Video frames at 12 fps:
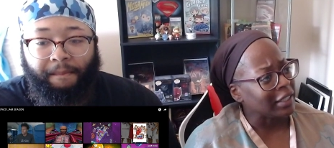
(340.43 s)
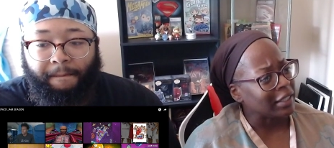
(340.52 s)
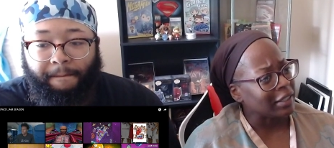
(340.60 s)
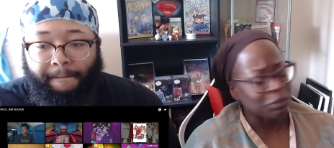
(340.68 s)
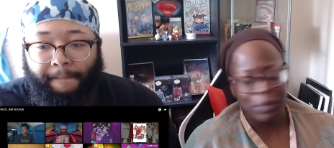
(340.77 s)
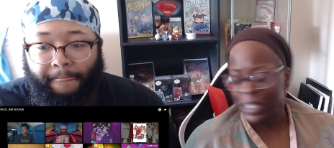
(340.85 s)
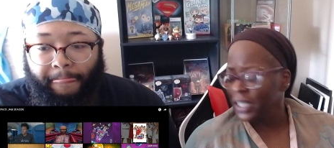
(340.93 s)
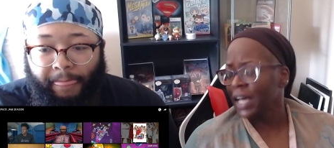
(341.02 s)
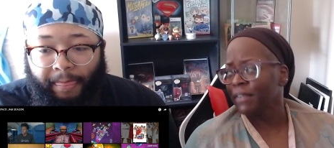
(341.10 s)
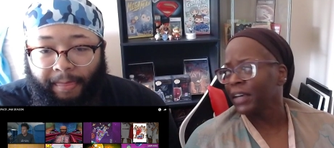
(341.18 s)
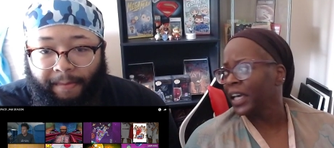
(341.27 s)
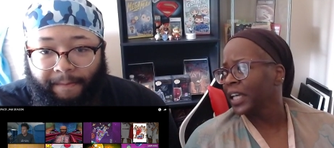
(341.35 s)
Speaker 1: We ain't
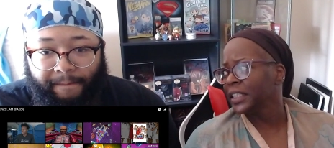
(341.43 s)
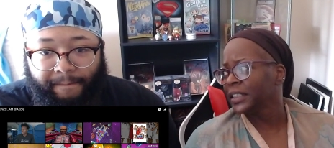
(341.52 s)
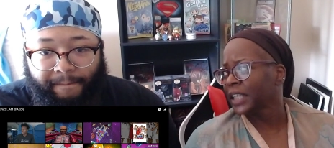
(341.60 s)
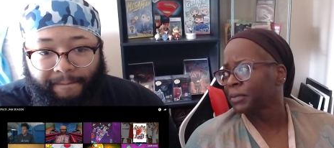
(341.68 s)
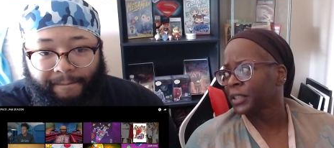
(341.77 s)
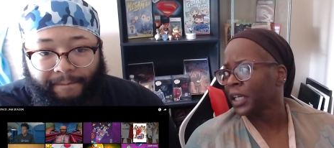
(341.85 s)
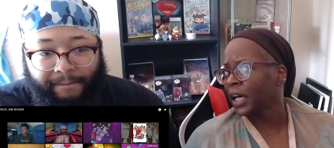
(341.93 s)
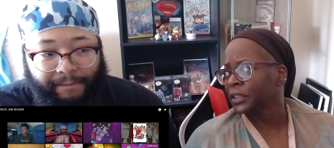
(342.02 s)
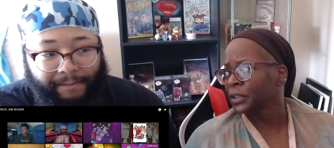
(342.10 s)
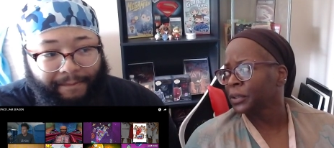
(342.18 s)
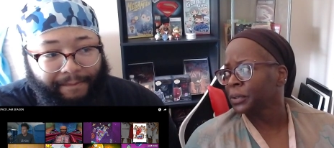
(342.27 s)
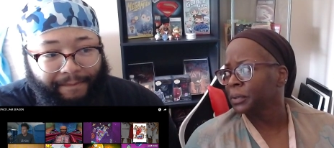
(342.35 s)
never had these types of
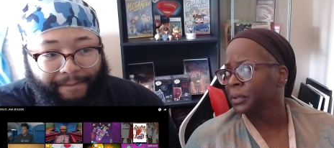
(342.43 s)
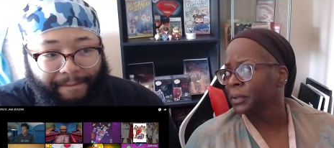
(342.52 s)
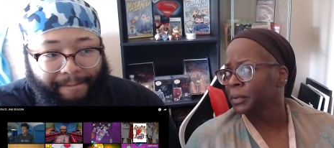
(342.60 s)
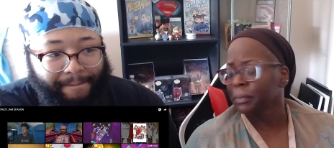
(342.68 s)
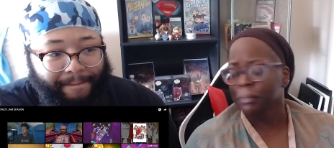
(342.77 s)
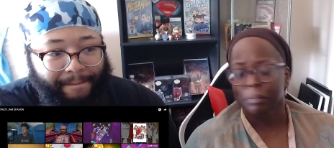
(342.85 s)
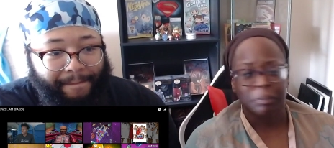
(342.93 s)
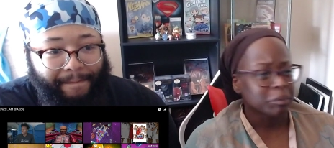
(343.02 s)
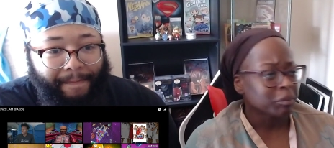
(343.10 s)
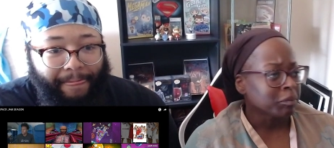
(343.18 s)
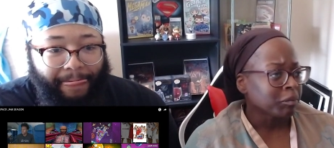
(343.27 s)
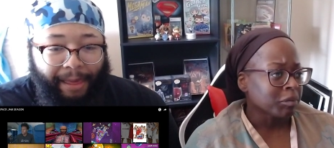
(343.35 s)
cartoons.
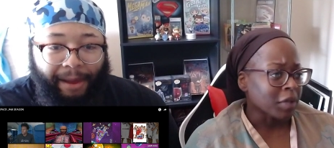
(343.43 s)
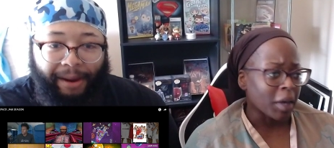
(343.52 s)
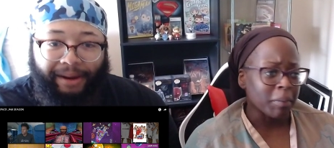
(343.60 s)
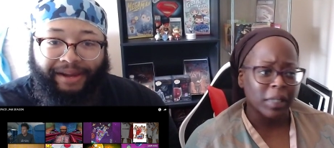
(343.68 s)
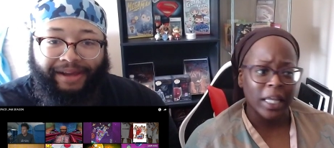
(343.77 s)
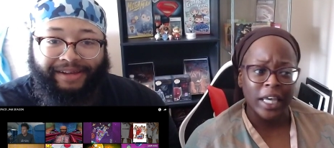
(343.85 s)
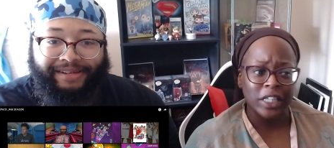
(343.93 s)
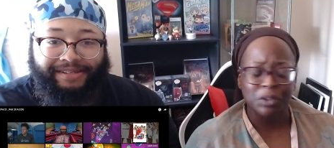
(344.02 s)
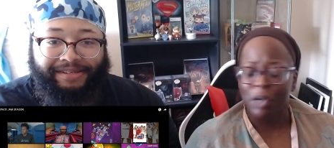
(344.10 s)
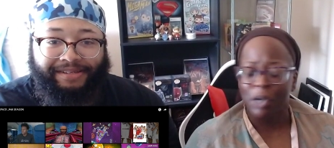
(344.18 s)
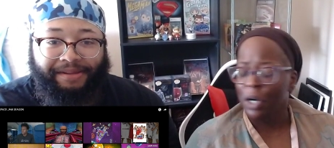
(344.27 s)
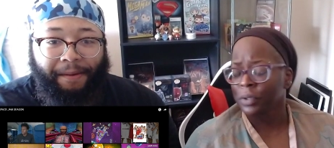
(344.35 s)
I I'm guess. glad you
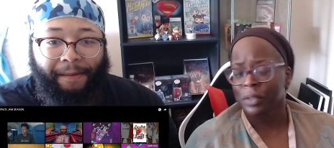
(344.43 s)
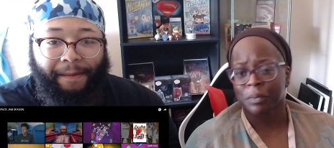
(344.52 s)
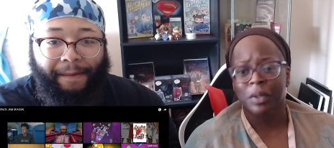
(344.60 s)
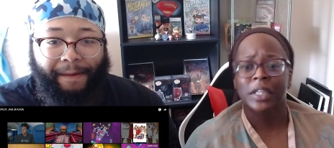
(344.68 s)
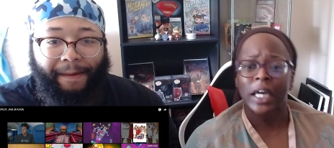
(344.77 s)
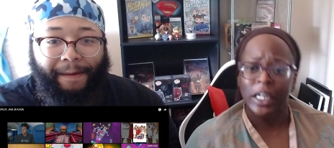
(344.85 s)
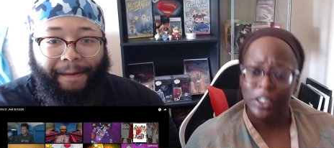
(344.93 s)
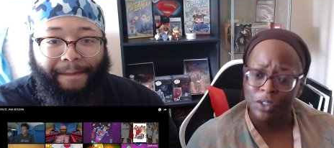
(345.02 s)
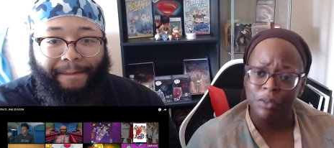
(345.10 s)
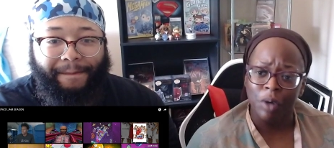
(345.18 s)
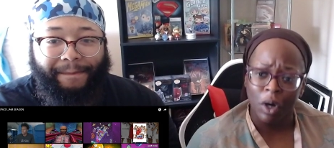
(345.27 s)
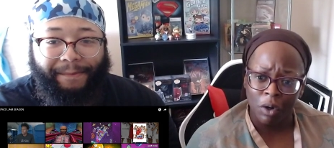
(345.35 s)
are older. Well, thank
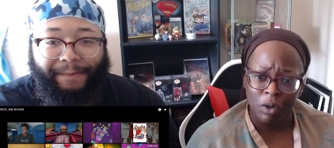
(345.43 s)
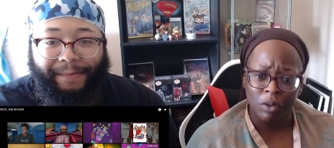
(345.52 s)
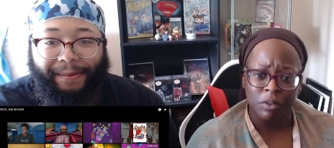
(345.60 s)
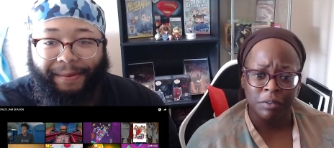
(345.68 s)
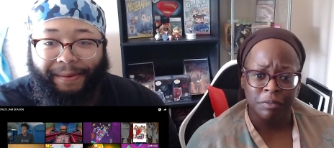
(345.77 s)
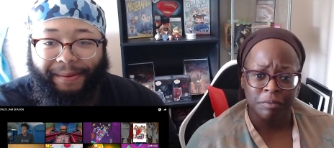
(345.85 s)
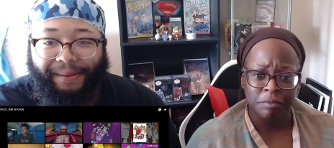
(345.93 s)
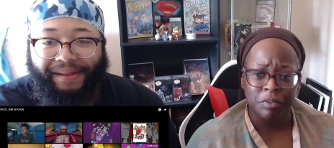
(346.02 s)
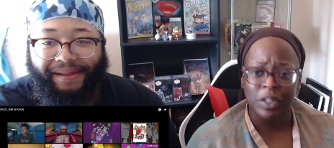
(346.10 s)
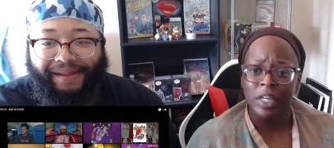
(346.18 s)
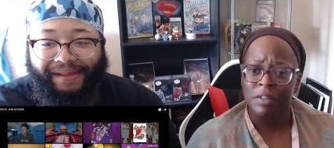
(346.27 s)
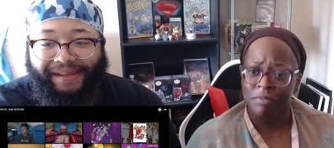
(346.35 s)
you all
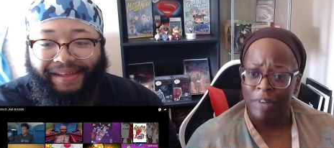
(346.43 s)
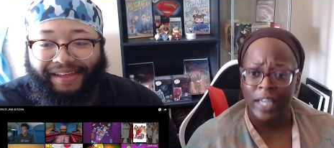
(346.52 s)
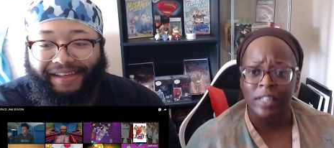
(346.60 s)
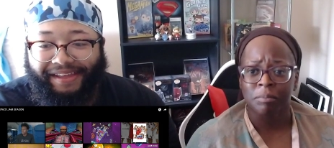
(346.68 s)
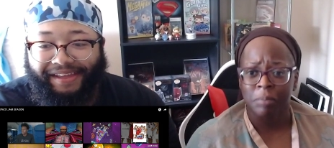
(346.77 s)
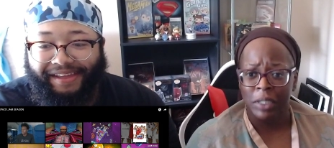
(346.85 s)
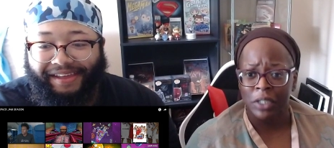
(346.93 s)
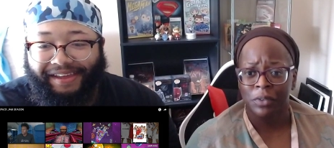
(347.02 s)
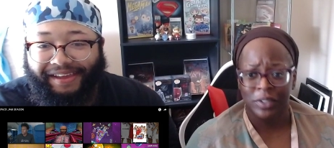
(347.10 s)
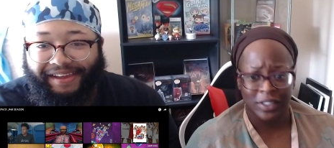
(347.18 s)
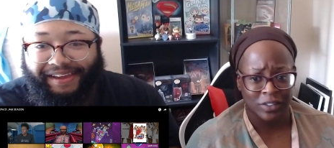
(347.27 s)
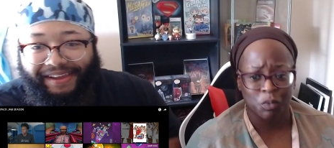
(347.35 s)
for inviting me
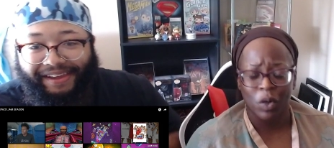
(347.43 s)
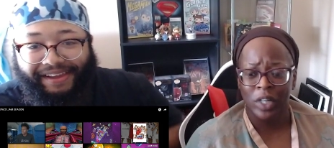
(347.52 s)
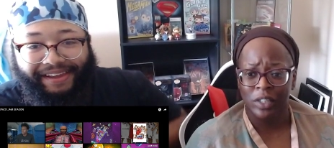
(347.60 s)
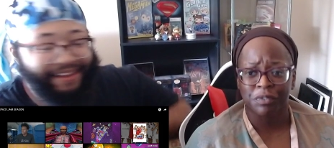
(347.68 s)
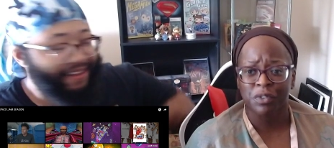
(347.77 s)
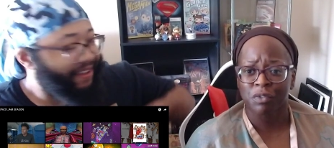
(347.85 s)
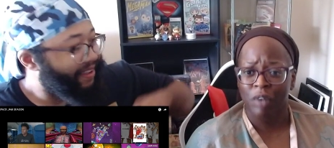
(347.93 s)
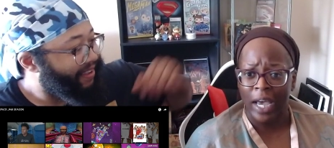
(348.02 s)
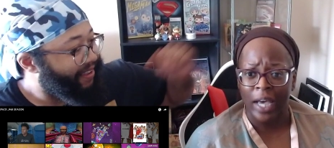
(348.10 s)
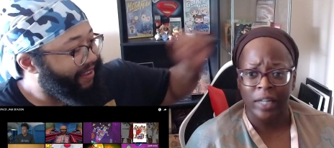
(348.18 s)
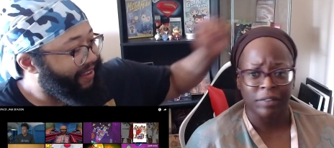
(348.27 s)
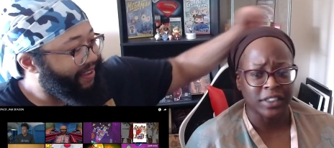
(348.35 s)
on this wonderful
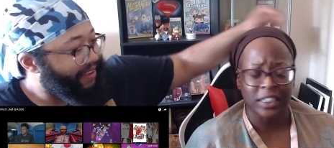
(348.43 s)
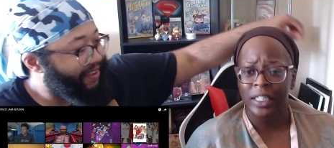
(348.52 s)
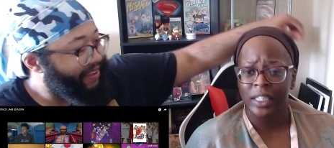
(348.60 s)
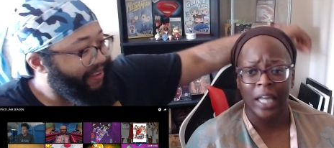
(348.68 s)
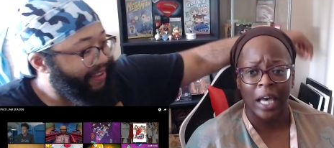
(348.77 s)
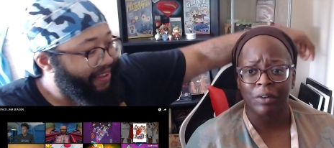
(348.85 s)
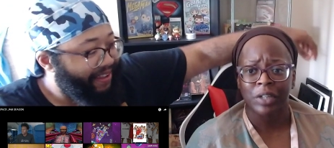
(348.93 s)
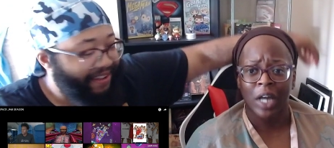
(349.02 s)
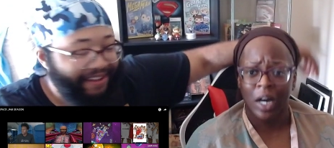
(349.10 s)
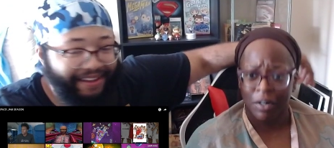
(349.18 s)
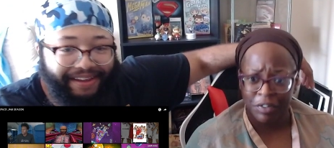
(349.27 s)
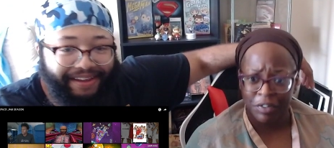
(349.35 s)
ride of seeing how
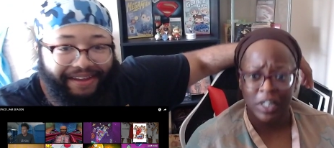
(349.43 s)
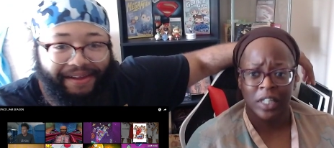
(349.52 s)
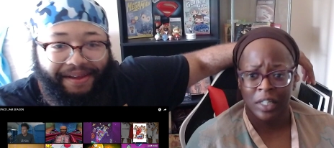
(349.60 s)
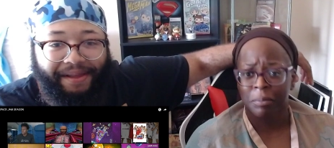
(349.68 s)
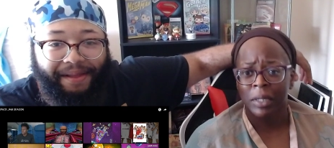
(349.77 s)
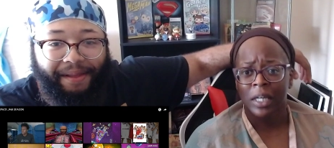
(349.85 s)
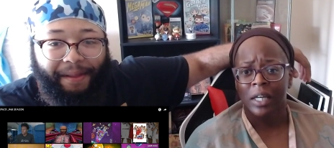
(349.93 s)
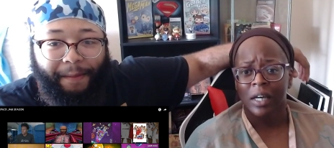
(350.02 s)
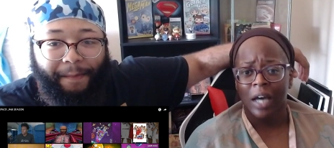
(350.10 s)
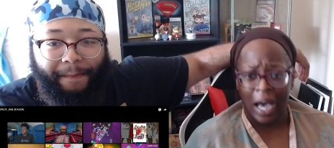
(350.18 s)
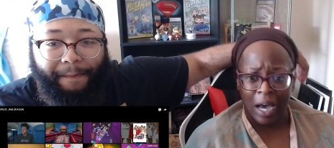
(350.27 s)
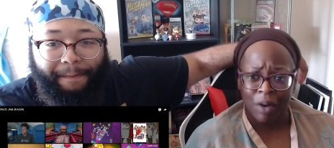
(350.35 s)
y'all fuck up
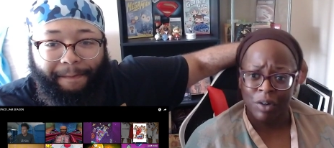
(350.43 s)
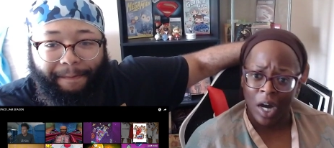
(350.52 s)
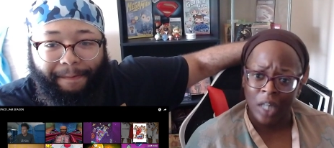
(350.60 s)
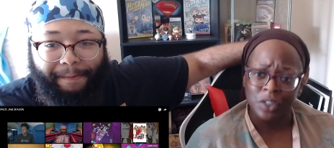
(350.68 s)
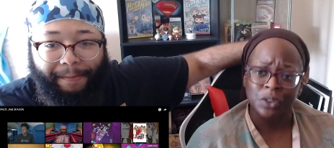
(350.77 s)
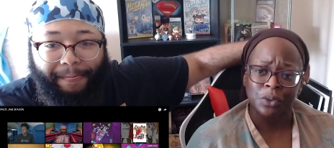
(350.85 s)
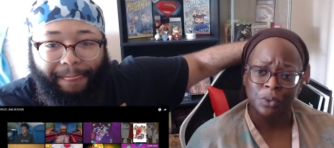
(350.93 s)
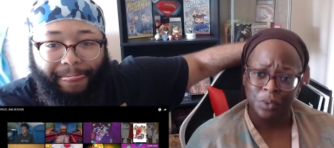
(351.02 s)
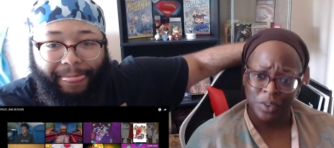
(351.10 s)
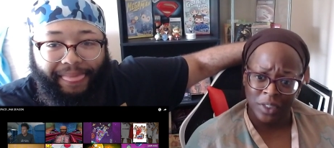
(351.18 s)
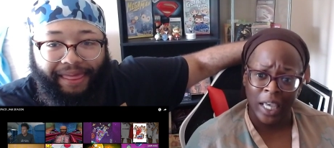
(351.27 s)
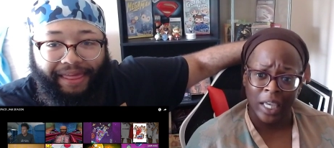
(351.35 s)
our
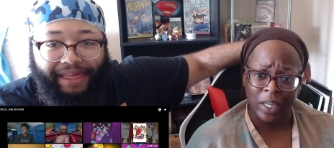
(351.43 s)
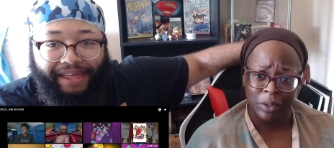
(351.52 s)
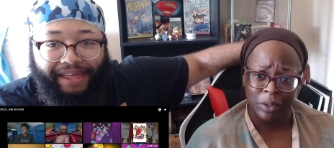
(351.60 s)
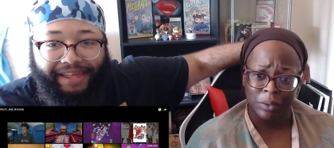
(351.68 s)
cartoons now.